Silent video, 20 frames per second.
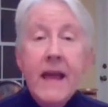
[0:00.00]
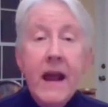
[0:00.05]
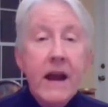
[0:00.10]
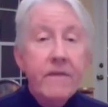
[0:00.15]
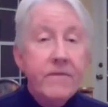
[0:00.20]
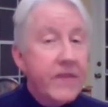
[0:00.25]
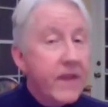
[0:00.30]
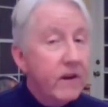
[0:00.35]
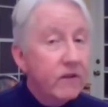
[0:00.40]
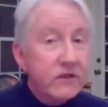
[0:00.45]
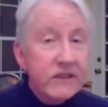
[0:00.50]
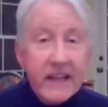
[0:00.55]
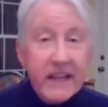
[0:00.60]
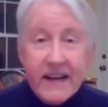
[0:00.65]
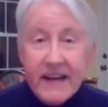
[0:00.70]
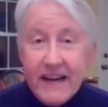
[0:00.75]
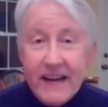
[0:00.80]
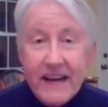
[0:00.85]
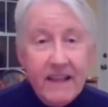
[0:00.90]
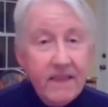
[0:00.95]
if there's
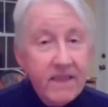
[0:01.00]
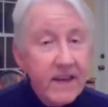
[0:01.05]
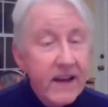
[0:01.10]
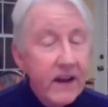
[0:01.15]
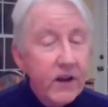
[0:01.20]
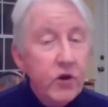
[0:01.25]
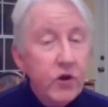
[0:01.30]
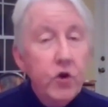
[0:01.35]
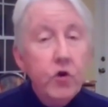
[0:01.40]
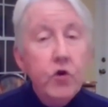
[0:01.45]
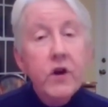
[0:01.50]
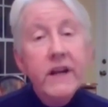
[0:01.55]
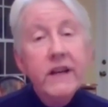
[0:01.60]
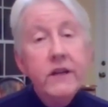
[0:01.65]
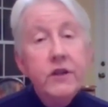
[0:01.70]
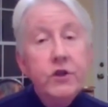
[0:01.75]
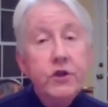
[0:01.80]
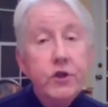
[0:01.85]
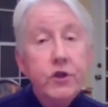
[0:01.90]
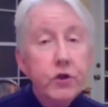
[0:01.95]
anything you
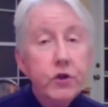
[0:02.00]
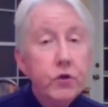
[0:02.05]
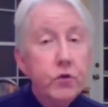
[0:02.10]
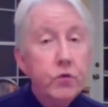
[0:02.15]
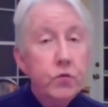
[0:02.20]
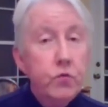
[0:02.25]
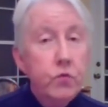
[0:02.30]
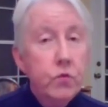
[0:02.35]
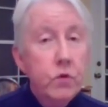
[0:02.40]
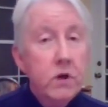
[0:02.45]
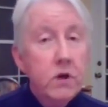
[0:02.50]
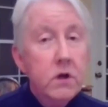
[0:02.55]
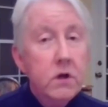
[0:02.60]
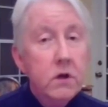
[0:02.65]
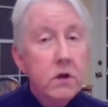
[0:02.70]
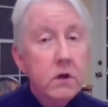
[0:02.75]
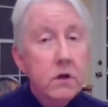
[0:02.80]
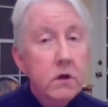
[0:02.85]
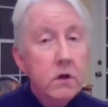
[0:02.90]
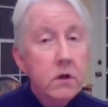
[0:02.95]
can do
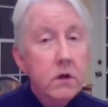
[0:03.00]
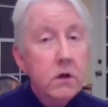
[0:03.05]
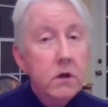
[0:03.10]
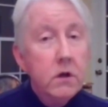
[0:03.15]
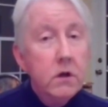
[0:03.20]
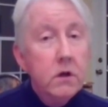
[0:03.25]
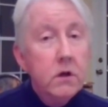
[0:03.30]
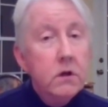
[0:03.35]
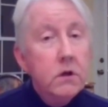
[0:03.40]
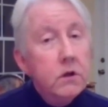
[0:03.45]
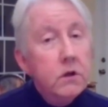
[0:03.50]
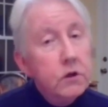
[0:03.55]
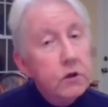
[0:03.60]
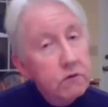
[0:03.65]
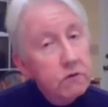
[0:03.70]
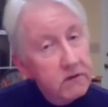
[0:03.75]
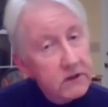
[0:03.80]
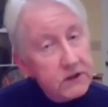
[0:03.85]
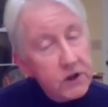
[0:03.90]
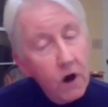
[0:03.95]

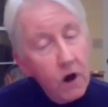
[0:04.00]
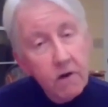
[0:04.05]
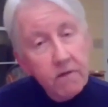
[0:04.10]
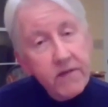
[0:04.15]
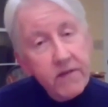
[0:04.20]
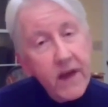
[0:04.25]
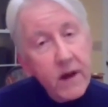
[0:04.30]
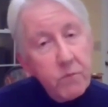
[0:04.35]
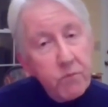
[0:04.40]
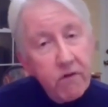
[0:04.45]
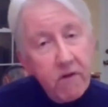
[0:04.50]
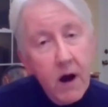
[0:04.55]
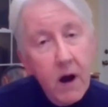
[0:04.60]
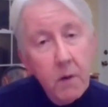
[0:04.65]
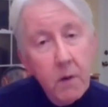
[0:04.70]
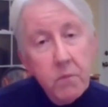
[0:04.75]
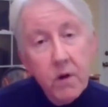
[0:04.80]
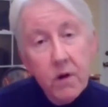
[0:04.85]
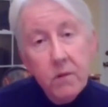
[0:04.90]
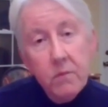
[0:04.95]
to resolve that
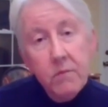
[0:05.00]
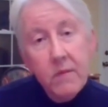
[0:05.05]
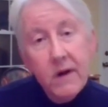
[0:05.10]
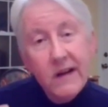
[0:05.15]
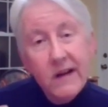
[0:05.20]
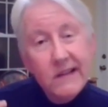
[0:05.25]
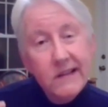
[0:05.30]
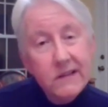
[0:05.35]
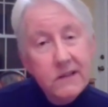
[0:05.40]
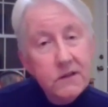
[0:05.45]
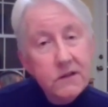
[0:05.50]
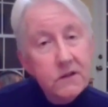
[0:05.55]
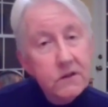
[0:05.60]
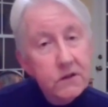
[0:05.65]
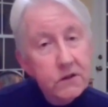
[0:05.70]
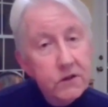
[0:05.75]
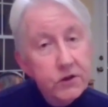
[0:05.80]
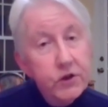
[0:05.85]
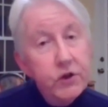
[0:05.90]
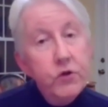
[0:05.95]
problem,
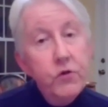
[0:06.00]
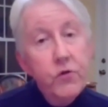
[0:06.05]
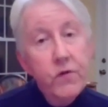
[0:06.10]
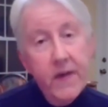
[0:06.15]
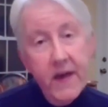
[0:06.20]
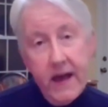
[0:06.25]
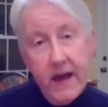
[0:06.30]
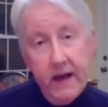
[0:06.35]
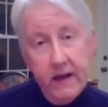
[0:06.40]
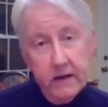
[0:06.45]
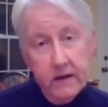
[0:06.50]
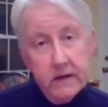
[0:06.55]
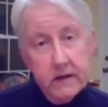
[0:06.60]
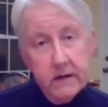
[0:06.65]
do that.